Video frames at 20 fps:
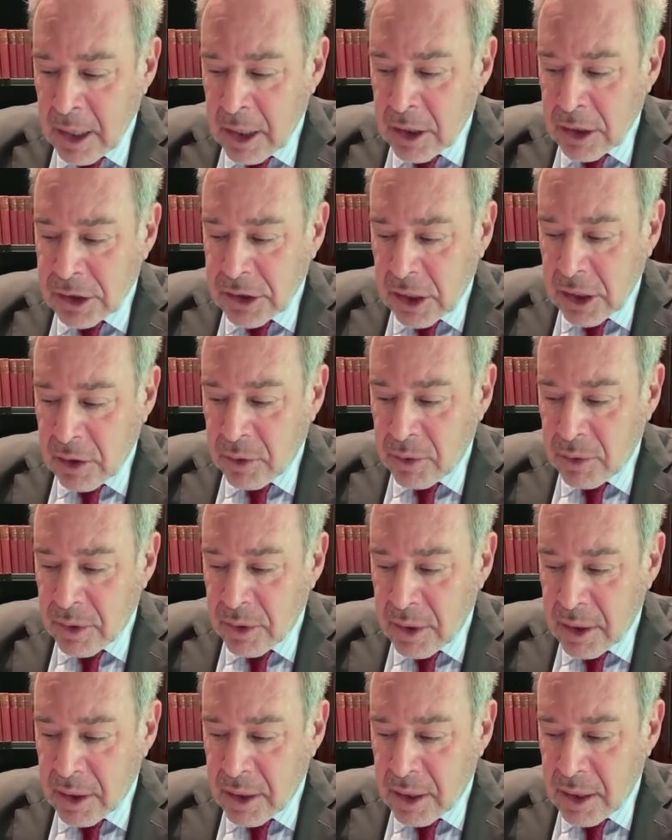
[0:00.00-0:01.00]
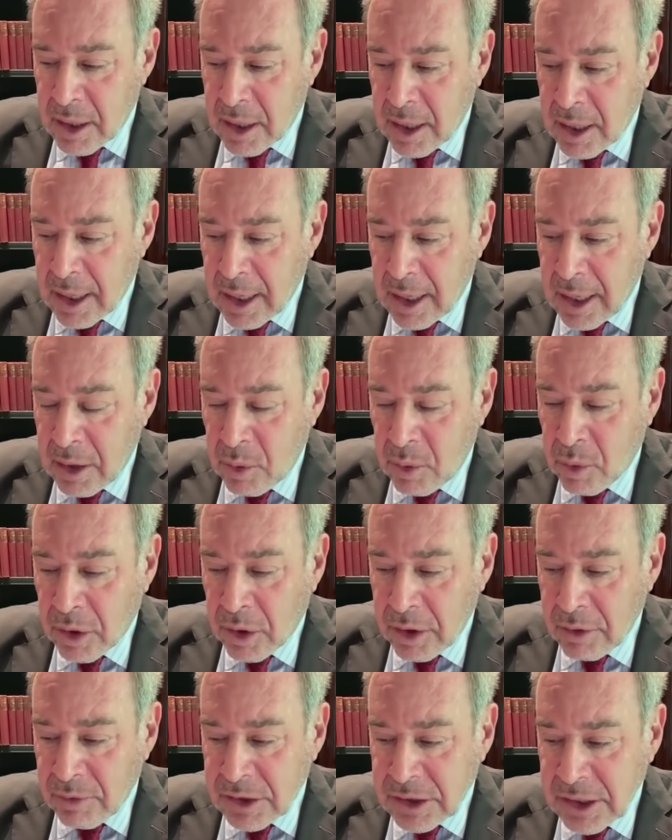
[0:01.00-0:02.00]
So in a
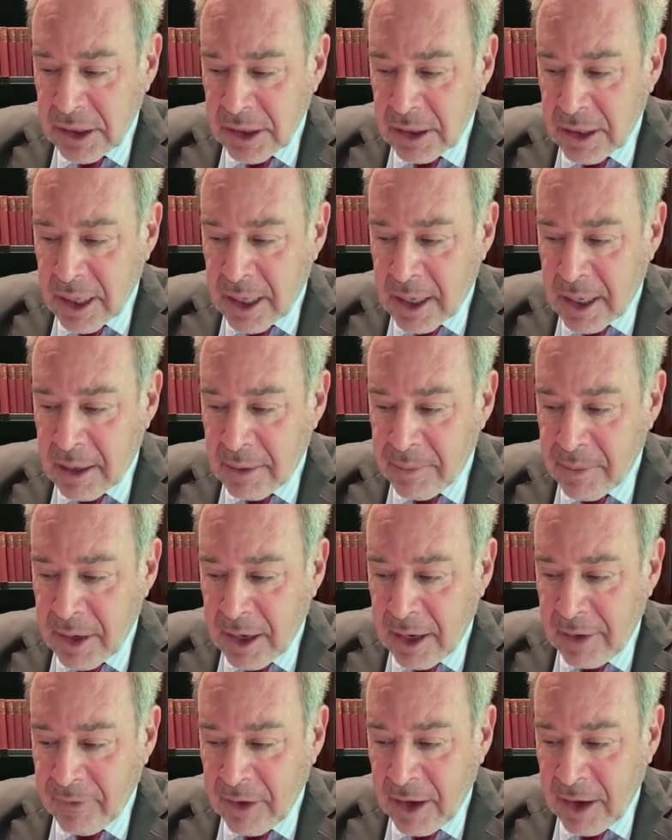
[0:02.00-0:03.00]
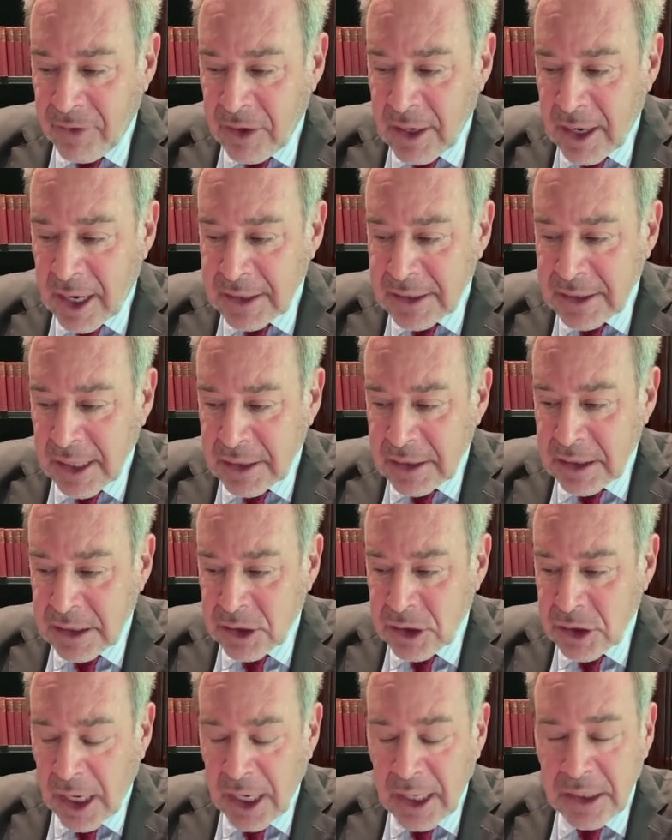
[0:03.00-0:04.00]
world in which if the United States is
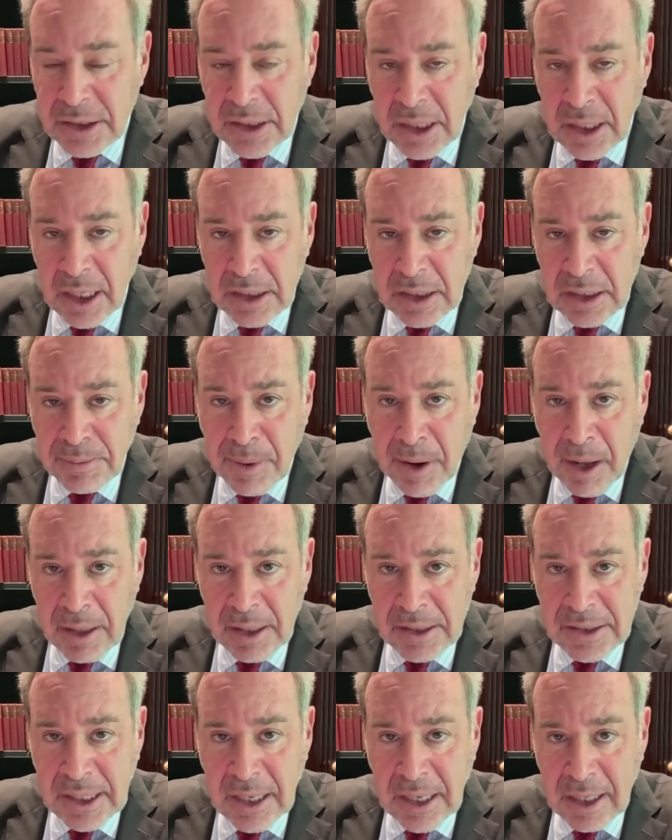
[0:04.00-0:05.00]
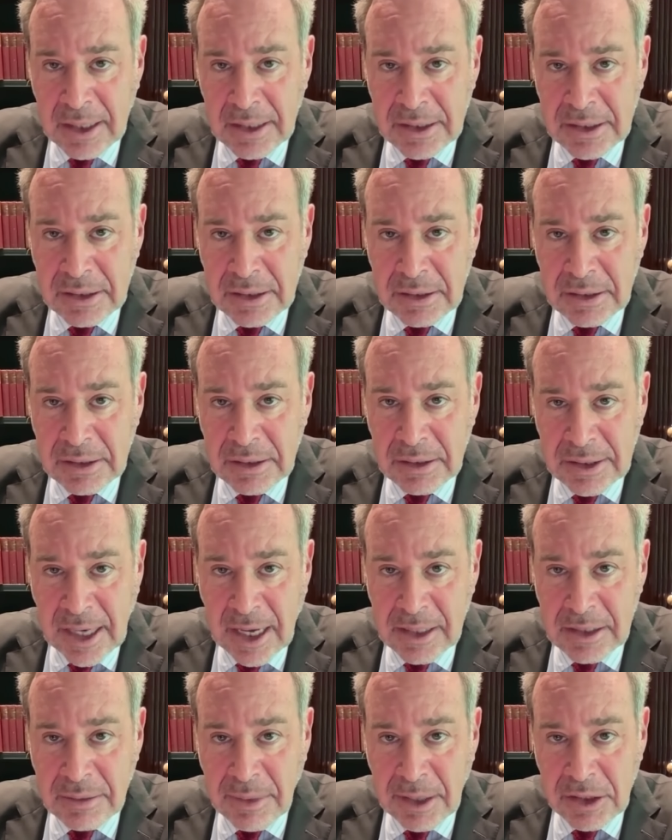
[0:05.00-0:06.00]
changing its policy on its
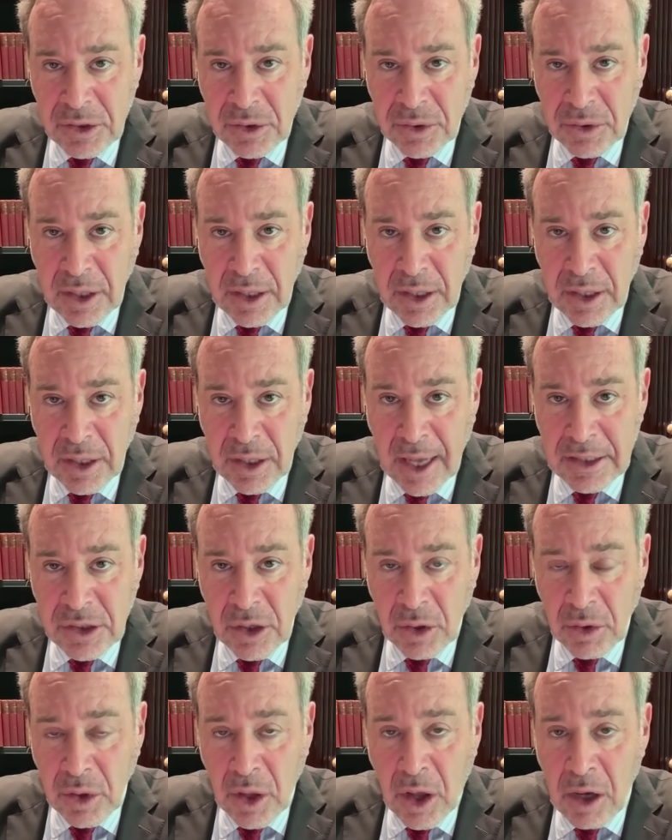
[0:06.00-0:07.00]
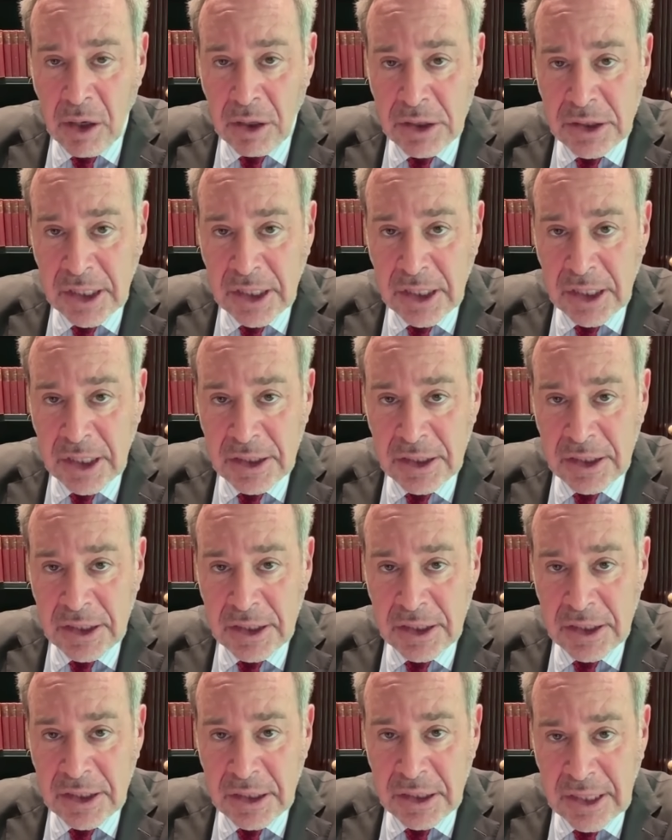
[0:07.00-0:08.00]
debt to make sure that that is no longer such a
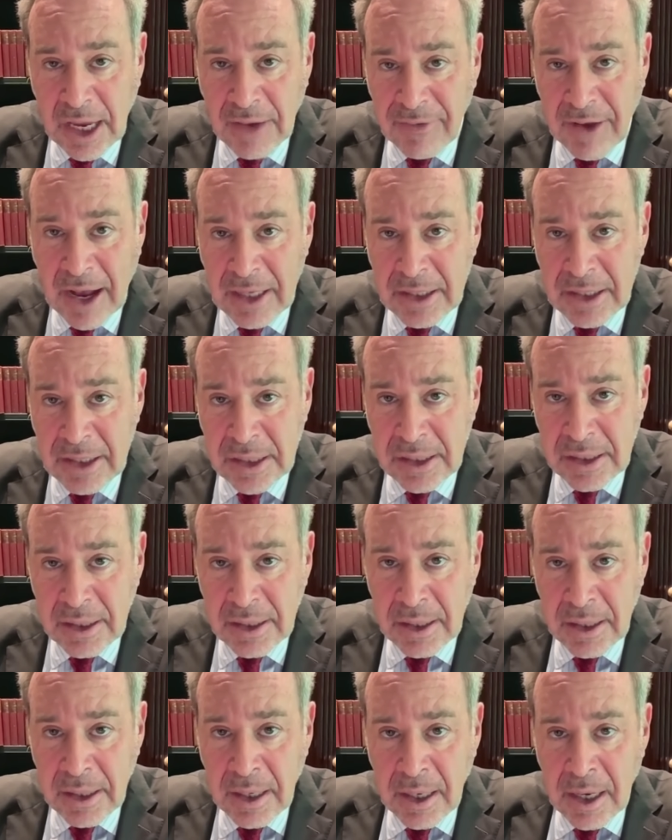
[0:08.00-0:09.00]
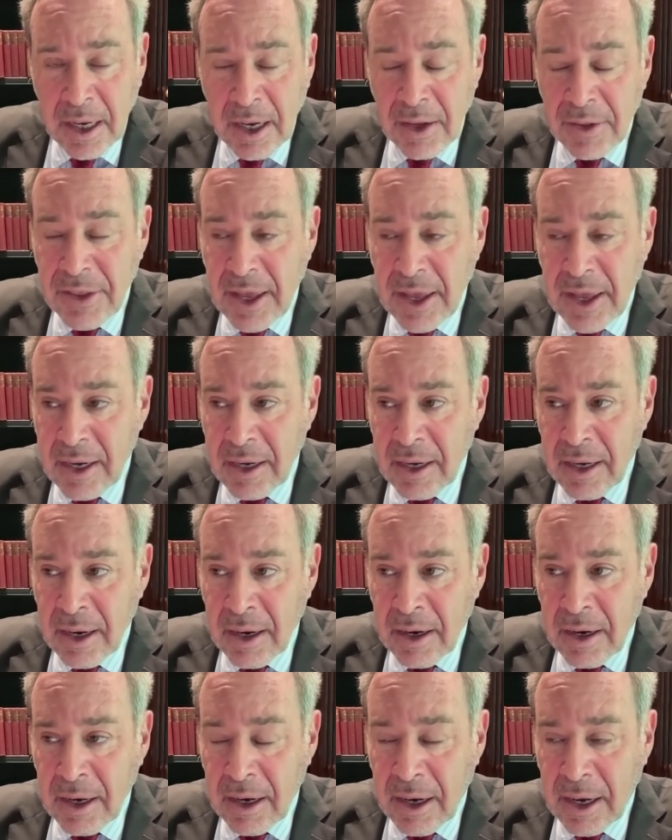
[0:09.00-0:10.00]
safe asset, then
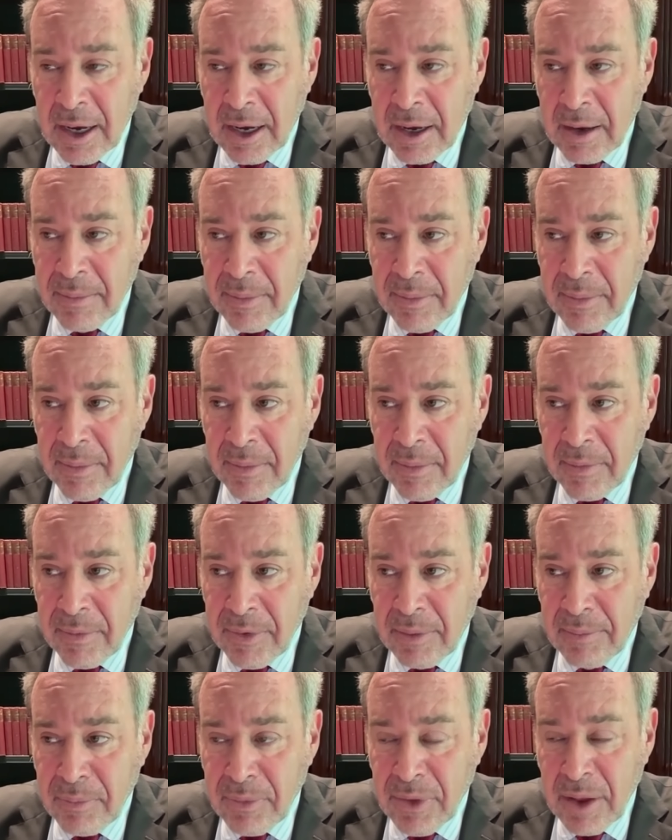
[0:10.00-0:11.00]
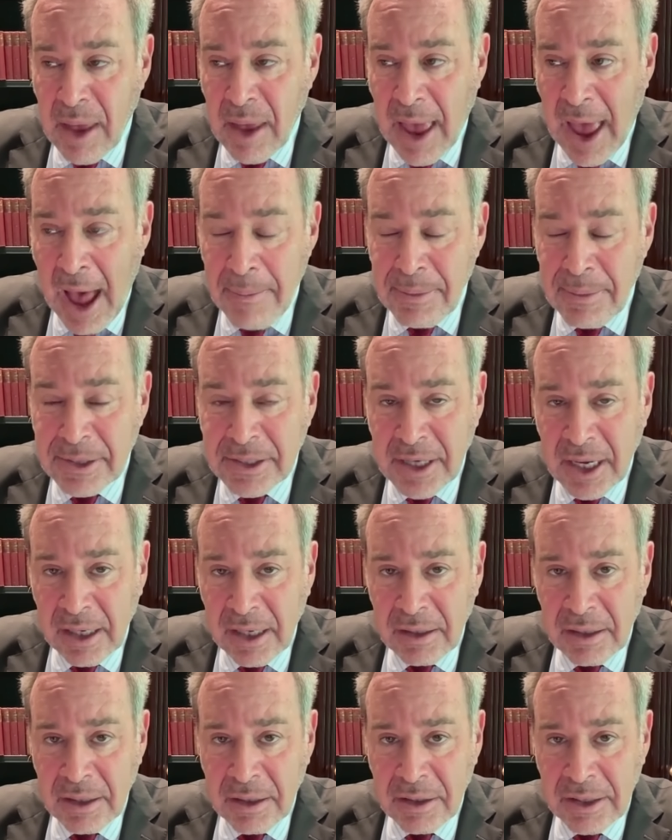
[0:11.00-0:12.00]
the
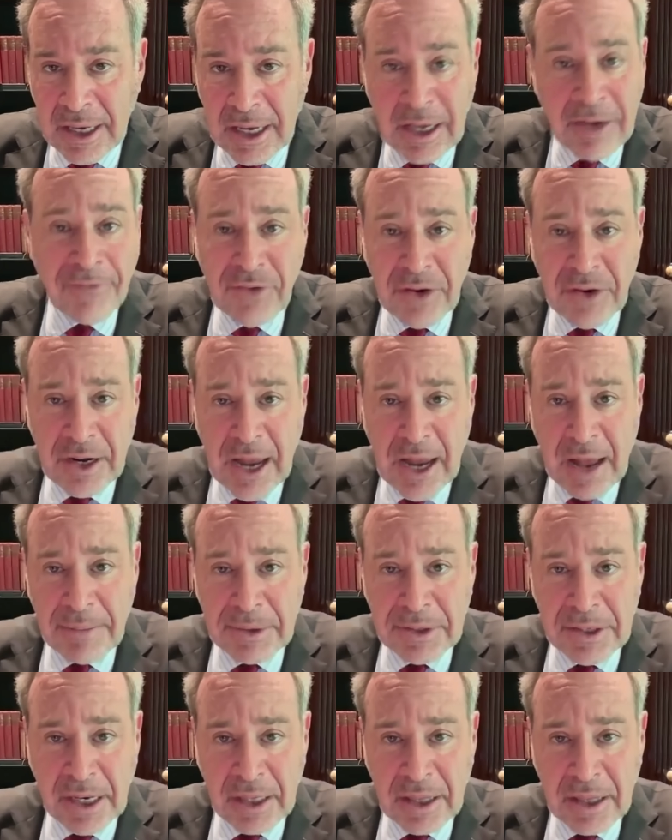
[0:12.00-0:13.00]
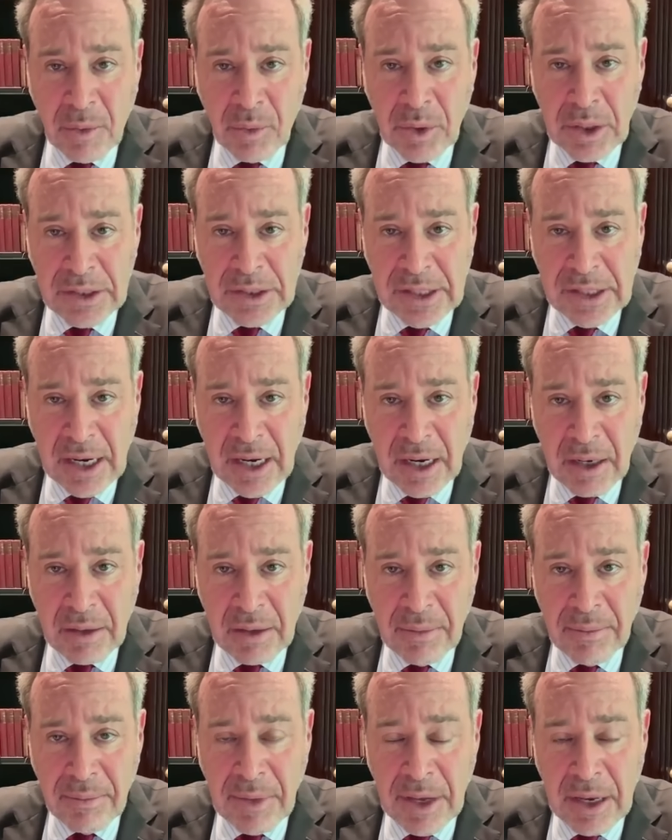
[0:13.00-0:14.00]
infinite appetite that was there
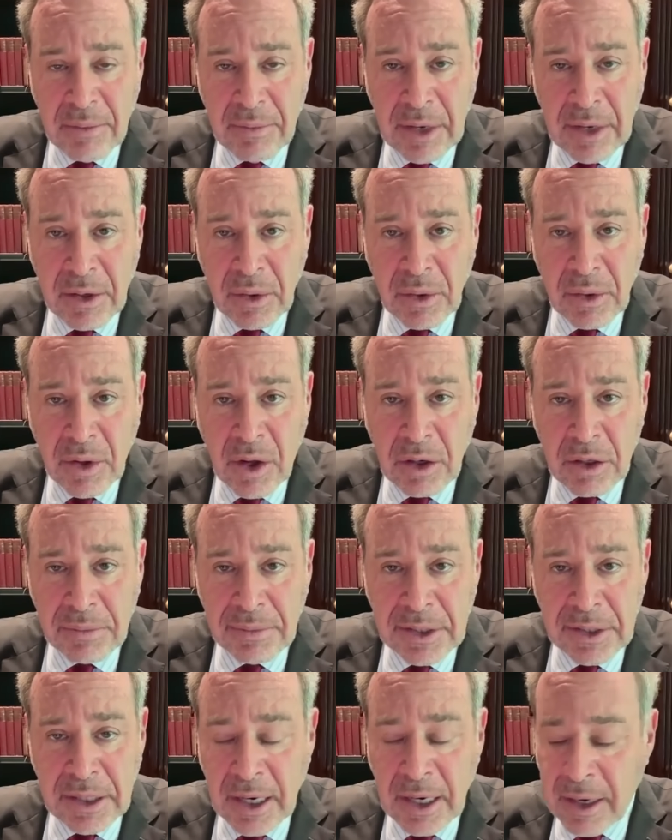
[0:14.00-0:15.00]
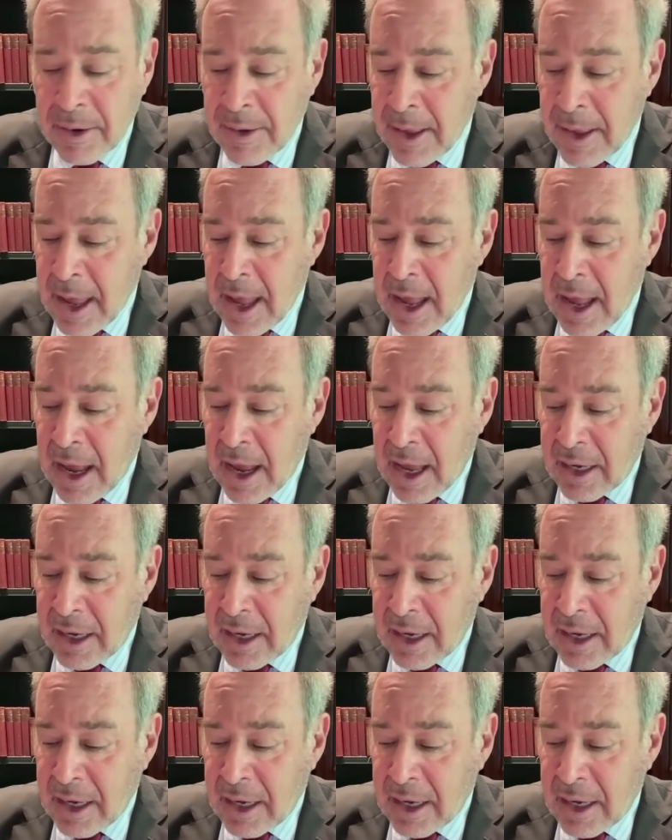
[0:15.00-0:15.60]
may no longer be there. And